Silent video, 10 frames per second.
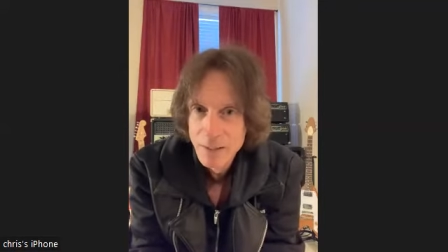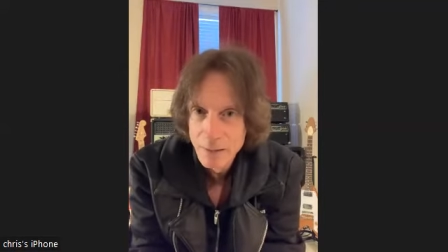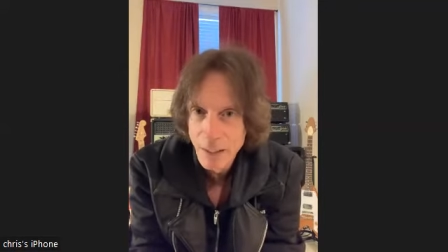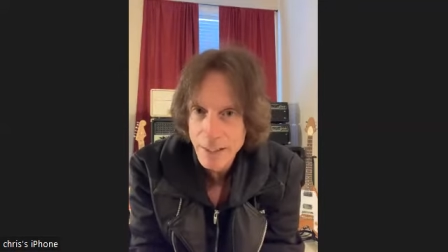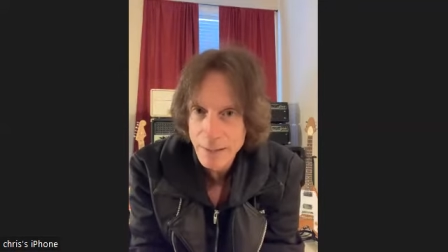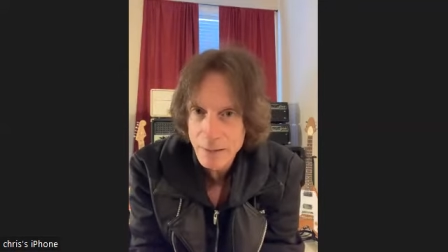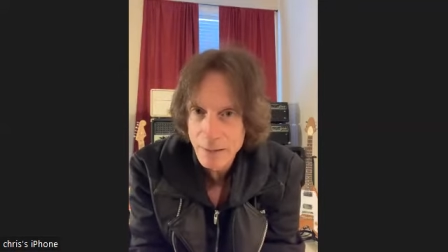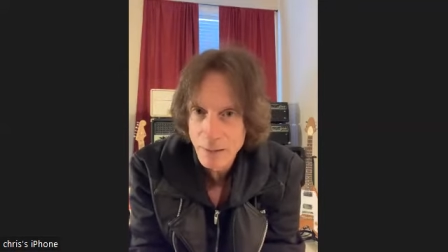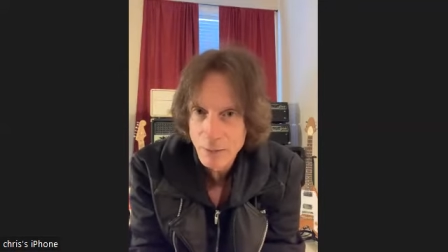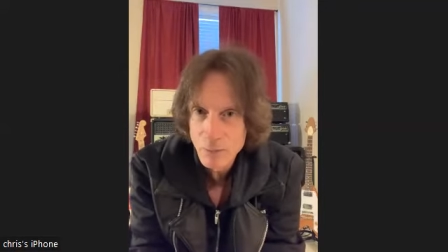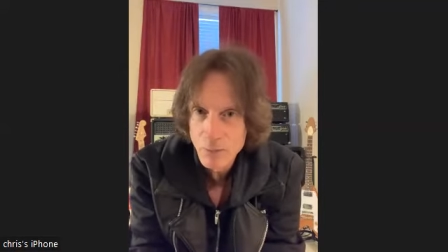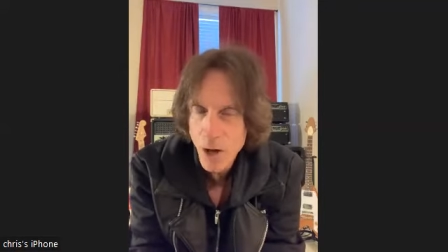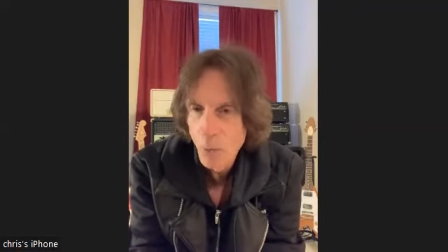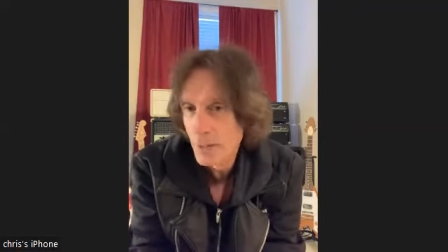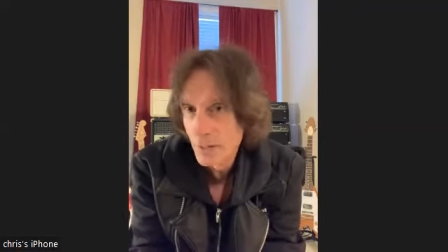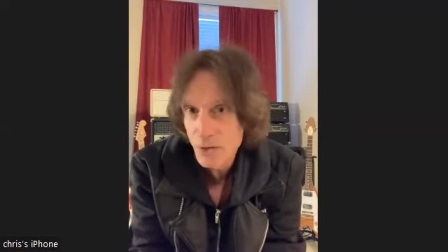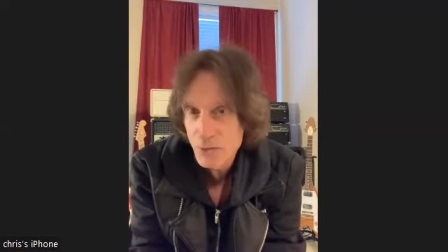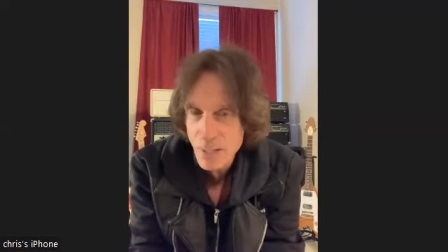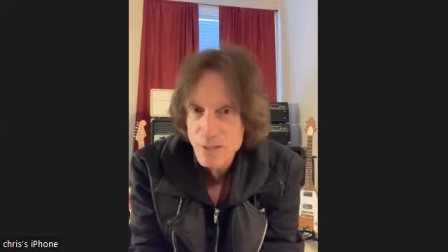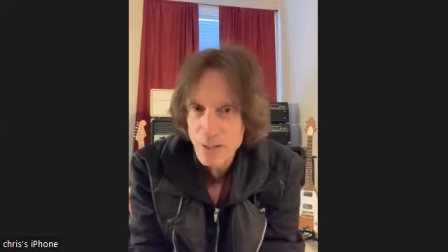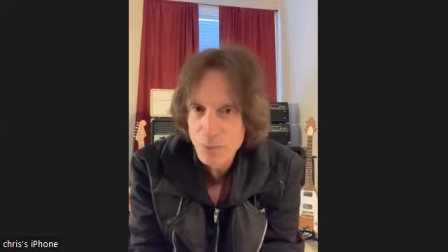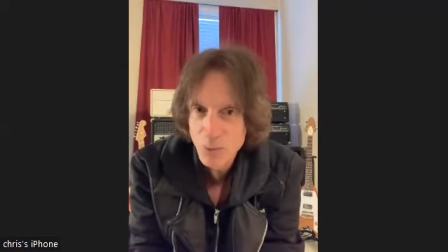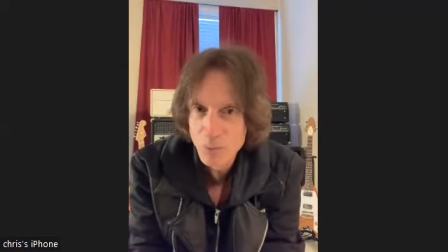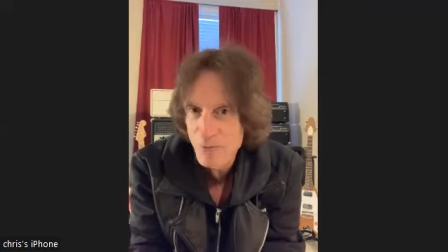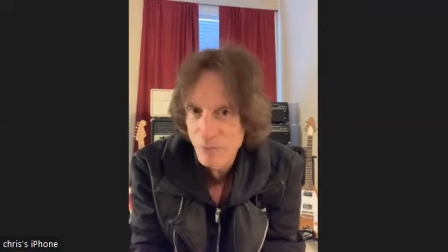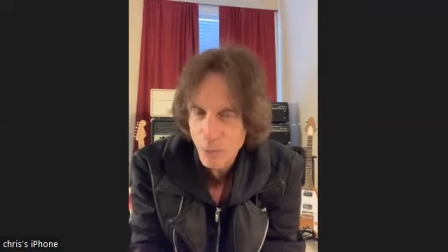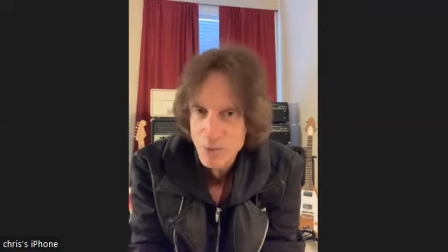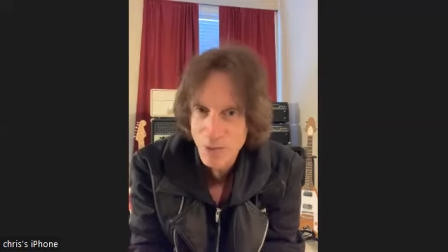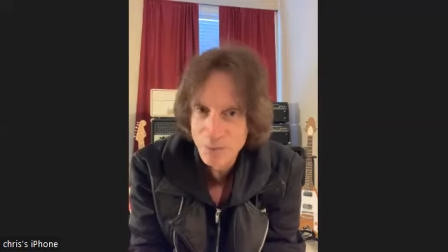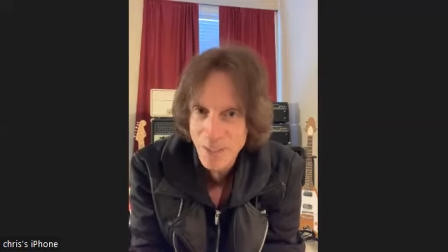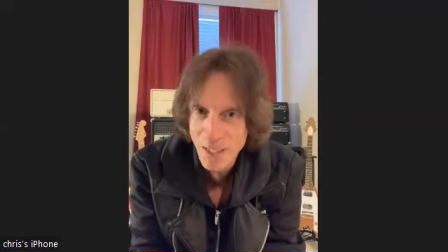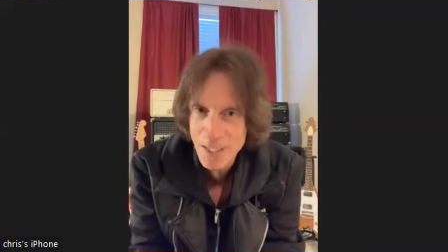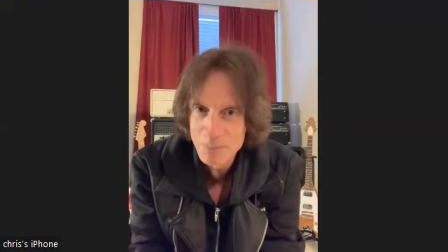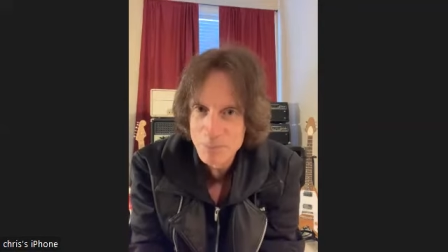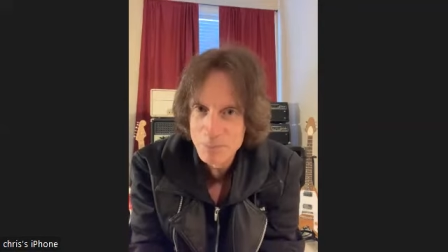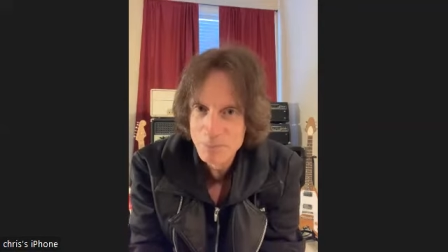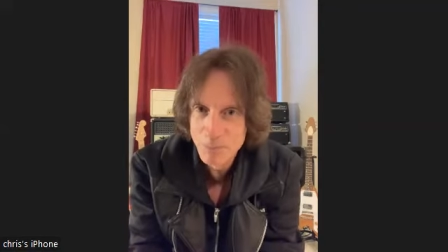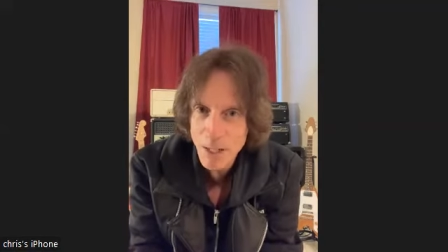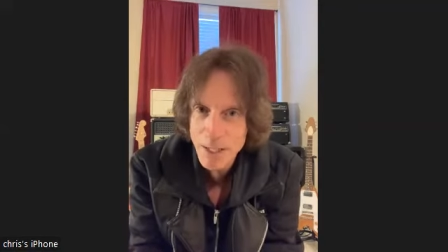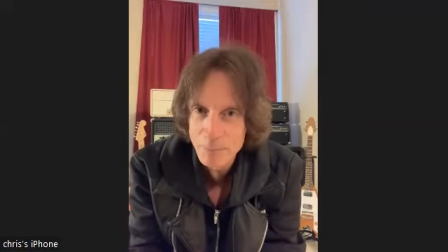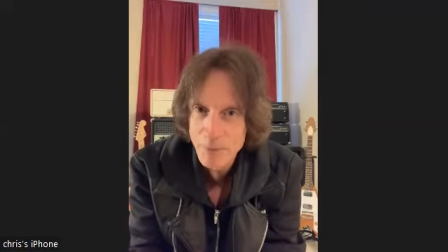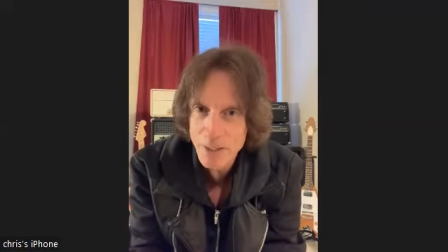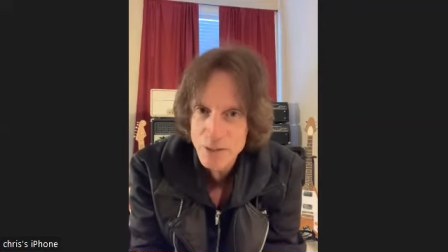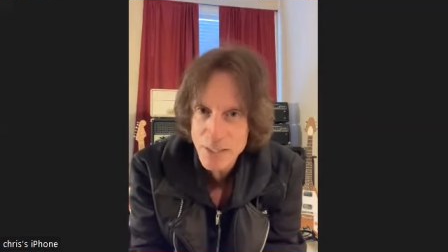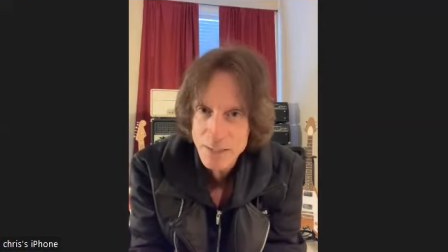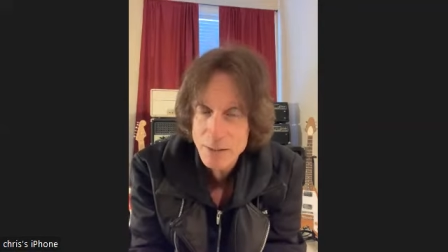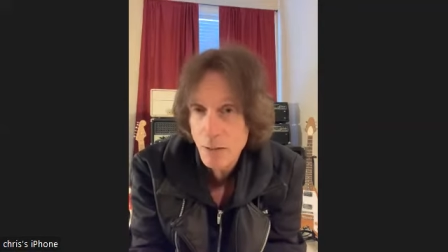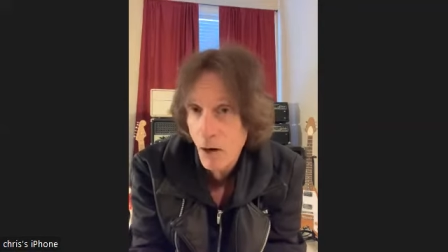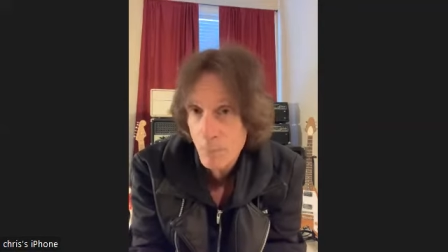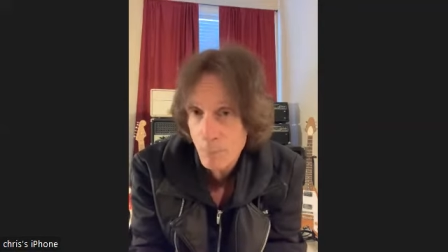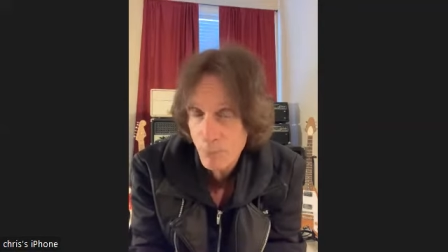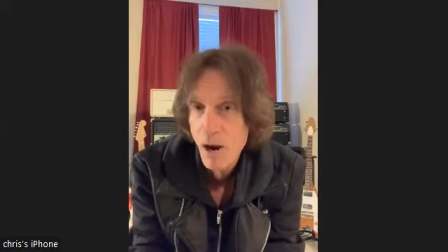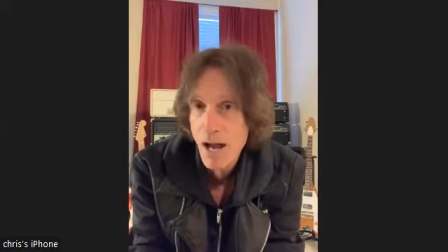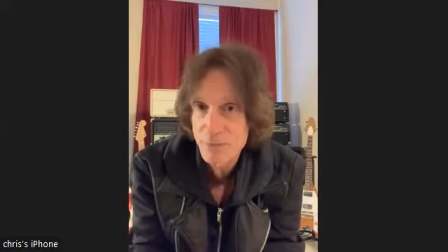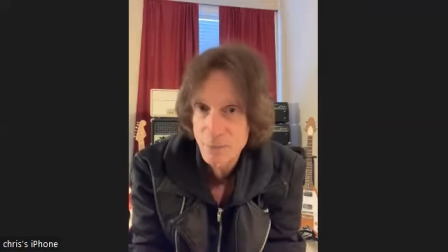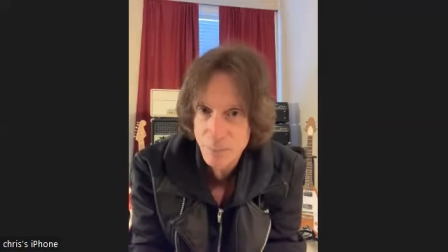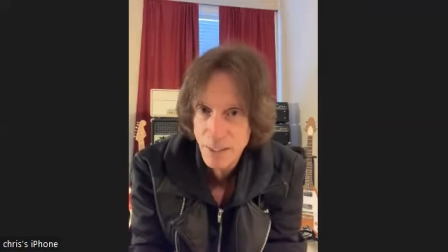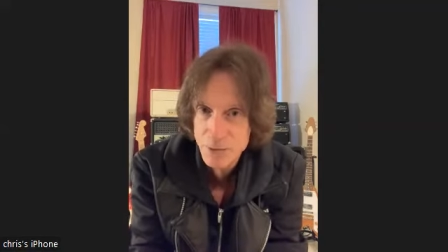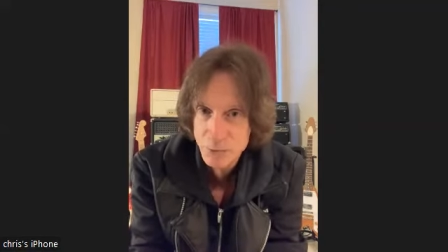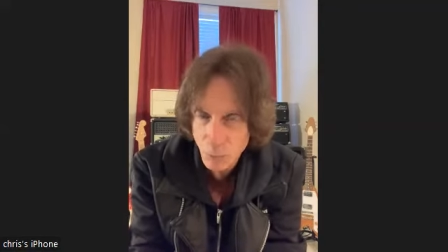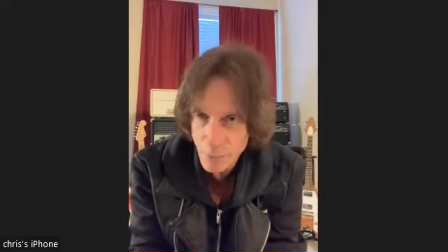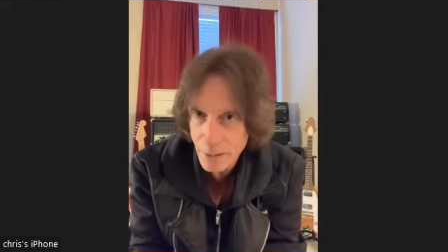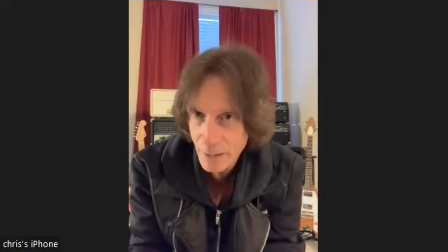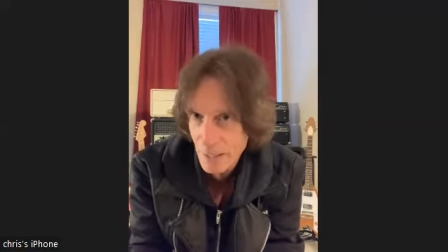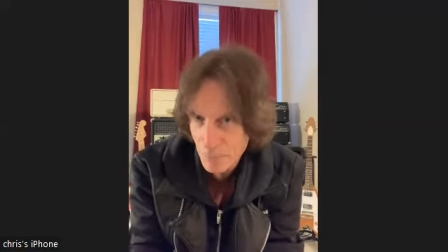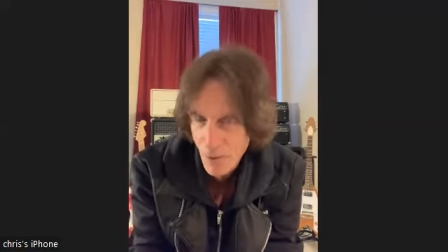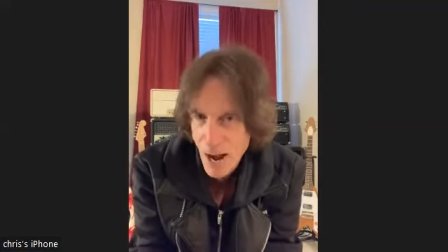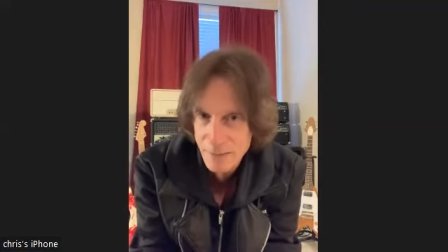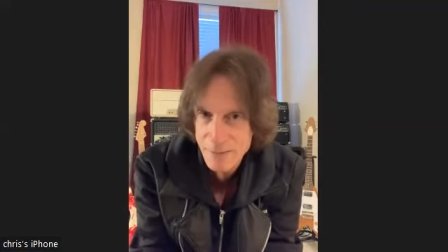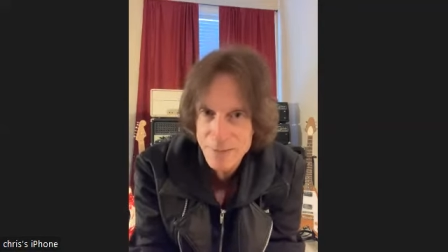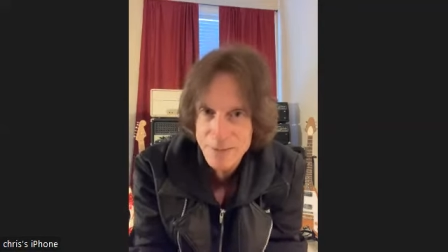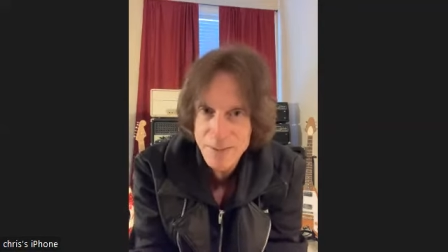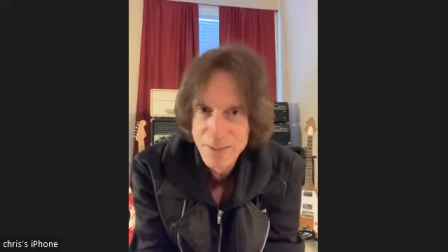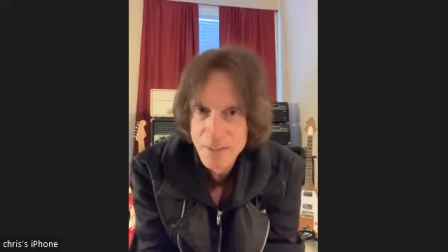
Like, you know, no one in our dressing room before showtime right? Because that's our private place where we can kind of practice,